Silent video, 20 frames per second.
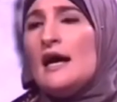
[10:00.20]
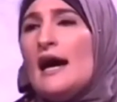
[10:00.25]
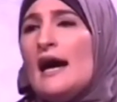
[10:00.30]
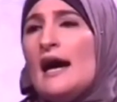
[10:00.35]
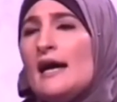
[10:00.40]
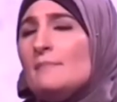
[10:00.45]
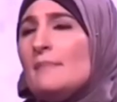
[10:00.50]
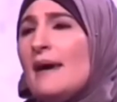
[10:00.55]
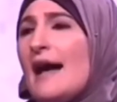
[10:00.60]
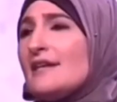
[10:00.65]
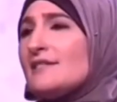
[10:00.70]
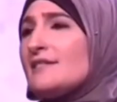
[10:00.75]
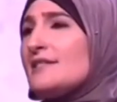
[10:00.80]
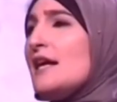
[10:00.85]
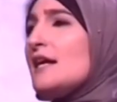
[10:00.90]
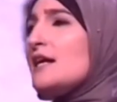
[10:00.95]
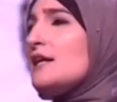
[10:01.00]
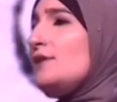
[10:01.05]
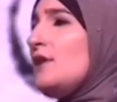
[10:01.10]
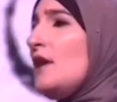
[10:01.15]
at Mass
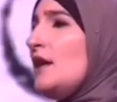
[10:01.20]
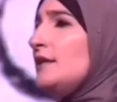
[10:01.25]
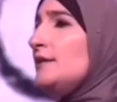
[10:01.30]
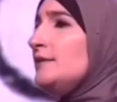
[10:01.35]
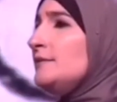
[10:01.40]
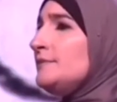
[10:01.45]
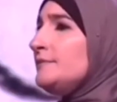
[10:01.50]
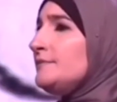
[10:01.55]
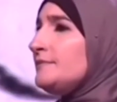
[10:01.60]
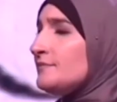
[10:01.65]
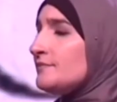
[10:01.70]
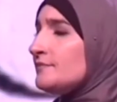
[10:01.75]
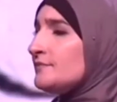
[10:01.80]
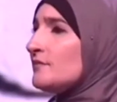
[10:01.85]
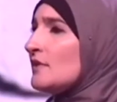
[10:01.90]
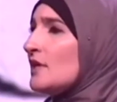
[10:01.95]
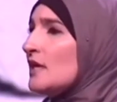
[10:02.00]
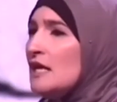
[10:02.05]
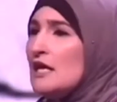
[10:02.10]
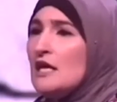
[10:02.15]
Ikna,
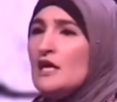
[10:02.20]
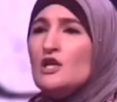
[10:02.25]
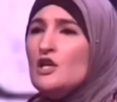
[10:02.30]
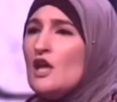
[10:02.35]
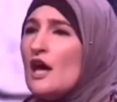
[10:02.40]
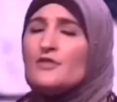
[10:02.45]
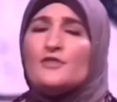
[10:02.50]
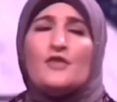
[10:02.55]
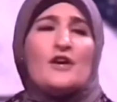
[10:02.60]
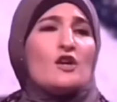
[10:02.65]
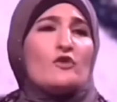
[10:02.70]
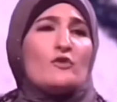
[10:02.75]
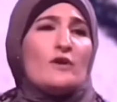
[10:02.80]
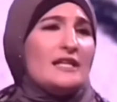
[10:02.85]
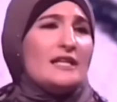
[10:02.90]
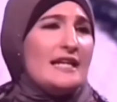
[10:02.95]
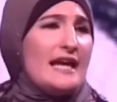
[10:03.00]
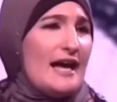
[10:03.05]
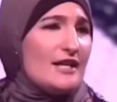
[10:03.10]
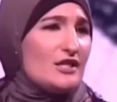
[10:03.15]
nothing
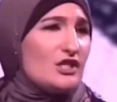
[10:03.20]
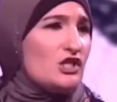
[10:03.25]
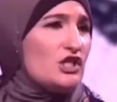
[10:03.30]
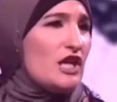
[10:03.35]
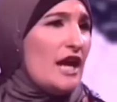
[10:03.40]
really has